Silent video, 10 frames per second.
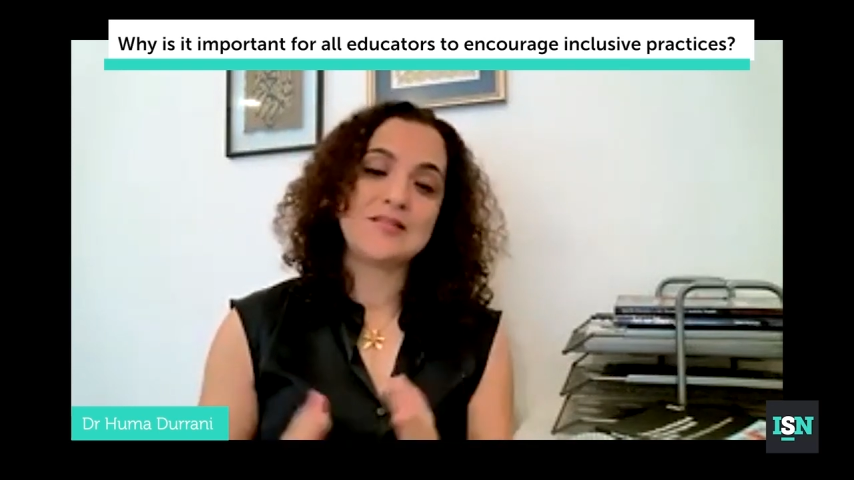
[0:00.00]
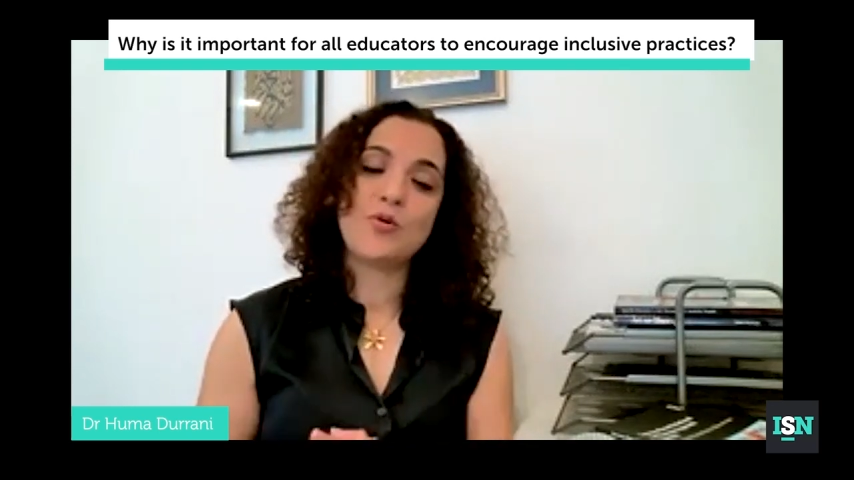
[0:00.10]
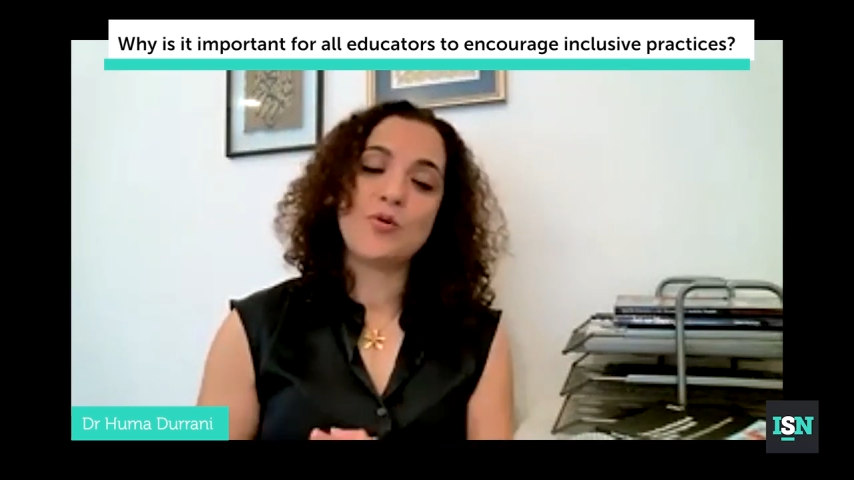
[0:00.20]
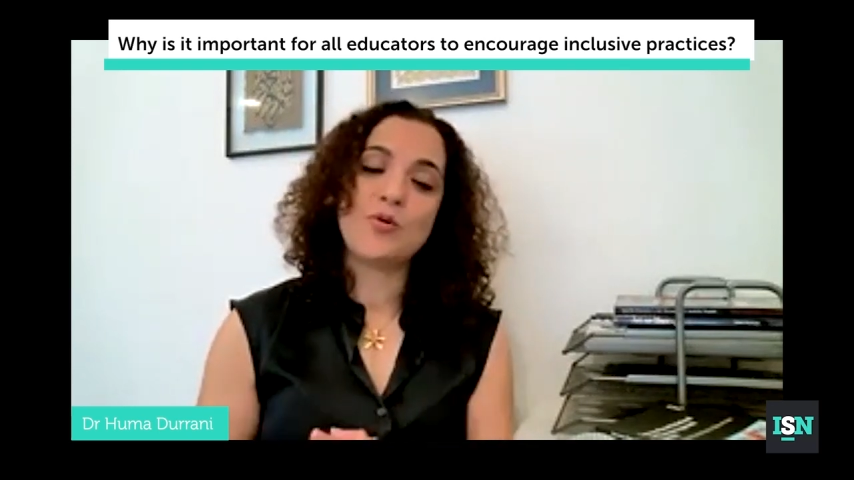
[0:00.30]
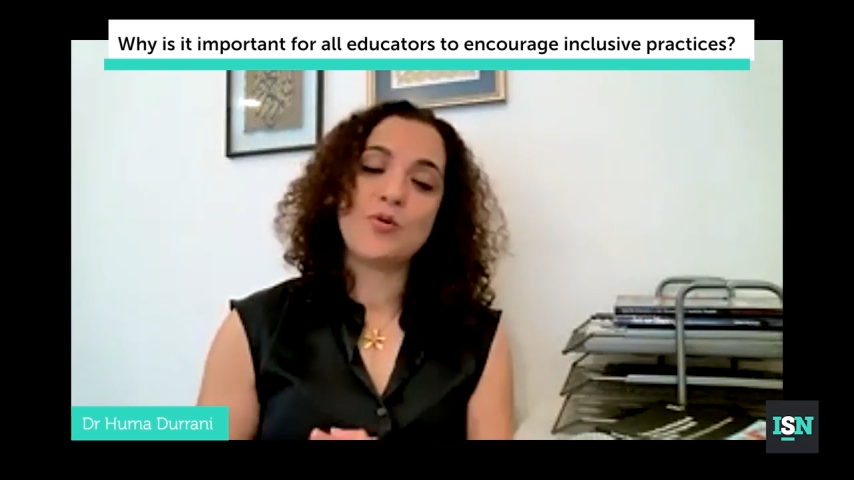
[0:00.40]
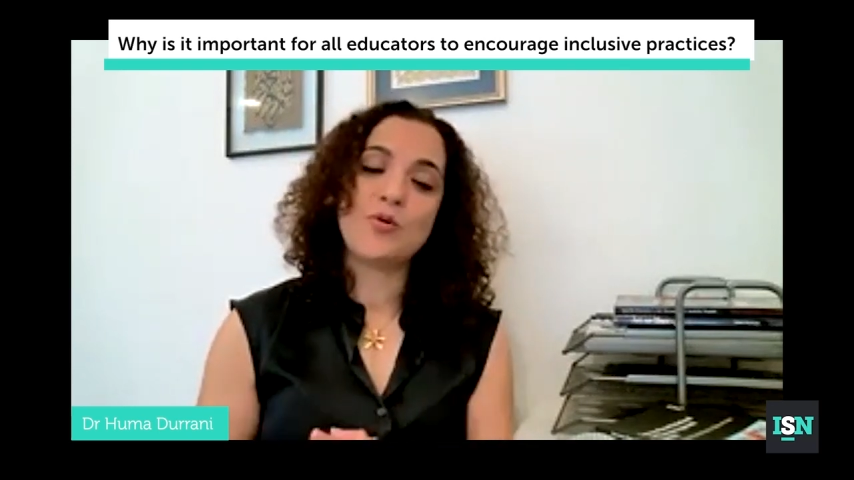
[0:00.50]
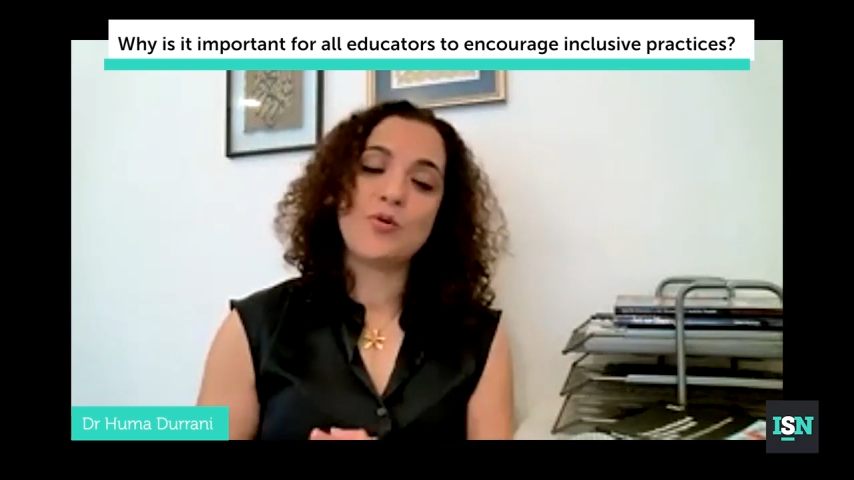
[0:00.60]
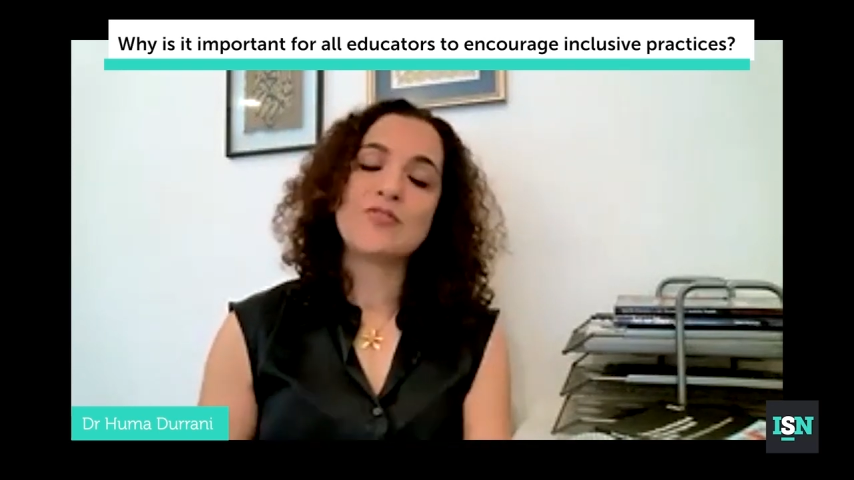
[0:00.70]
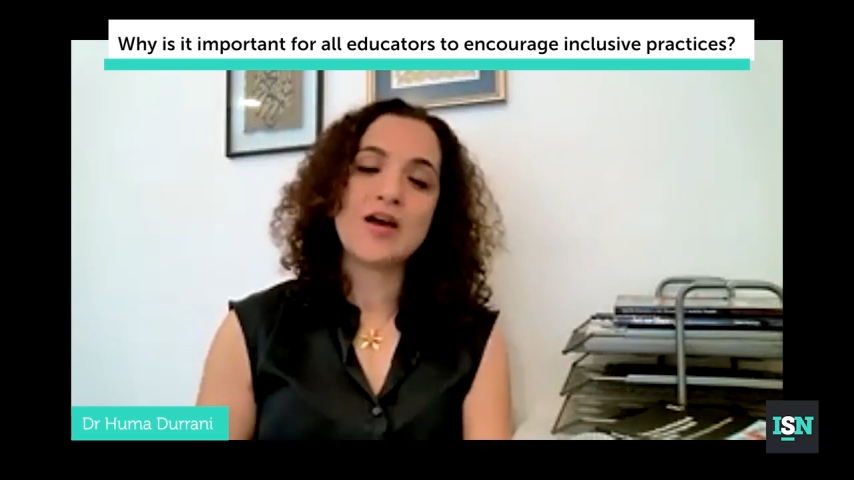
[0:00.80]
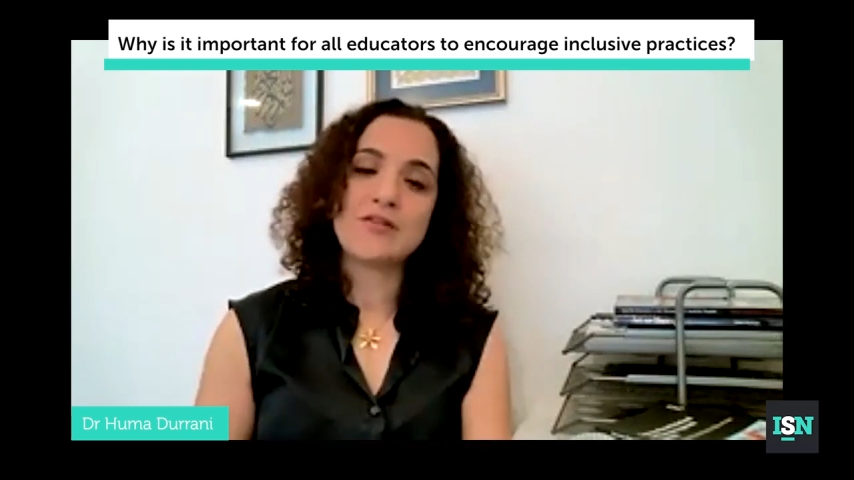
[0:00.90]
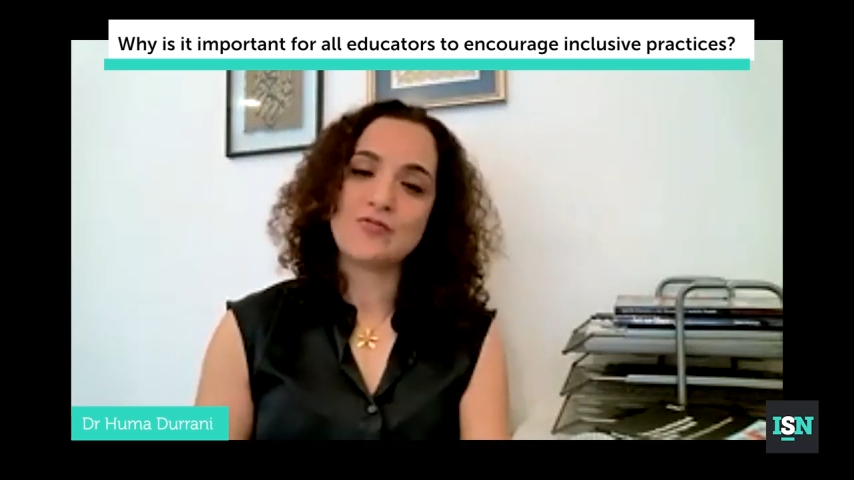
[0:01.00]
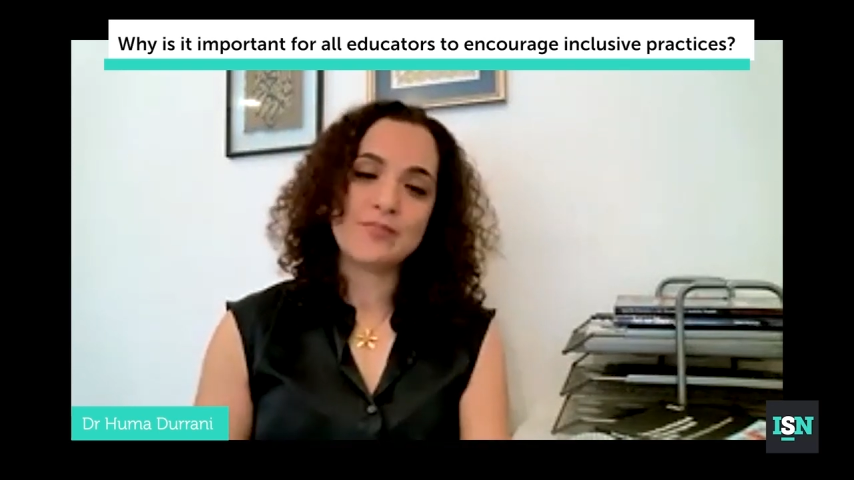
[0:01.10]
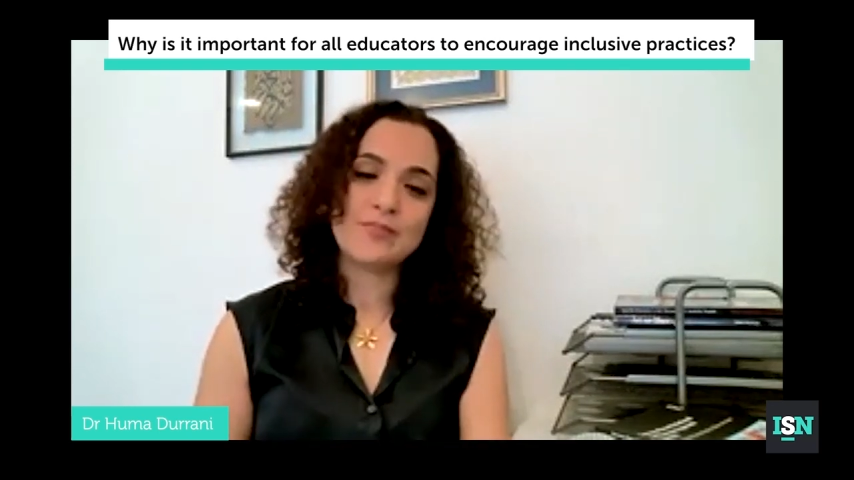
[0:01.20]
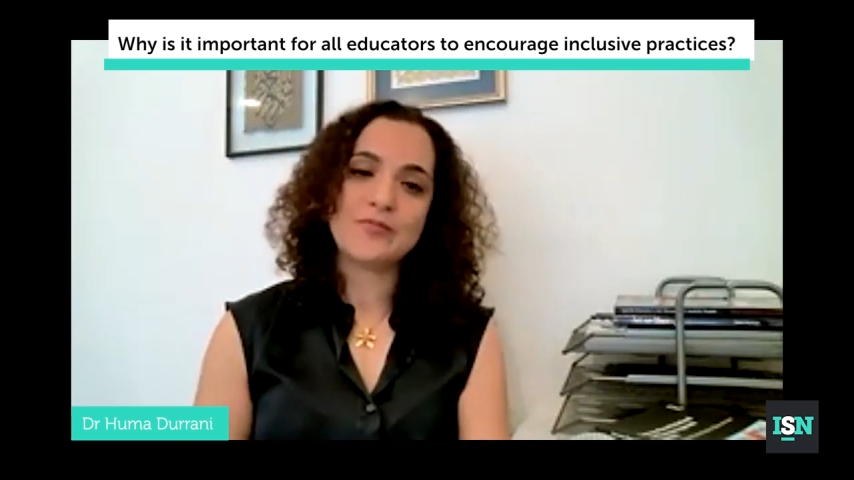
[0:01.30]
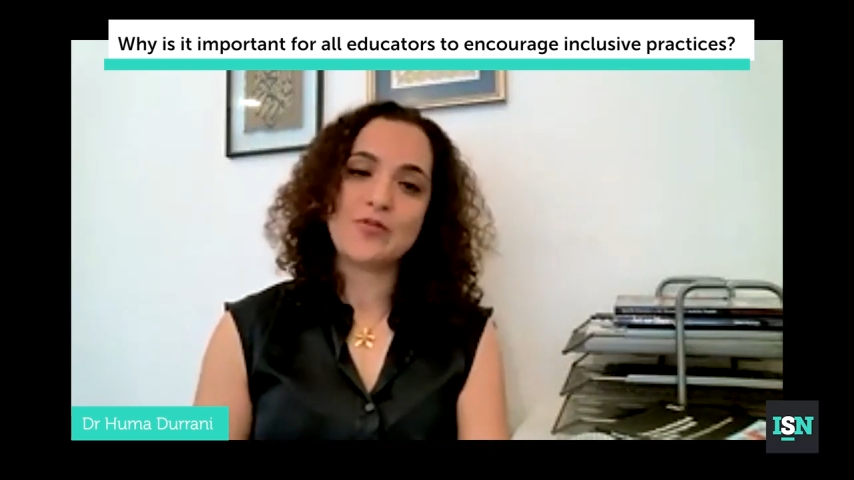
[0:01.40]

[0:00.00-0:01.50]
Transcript: a far cry from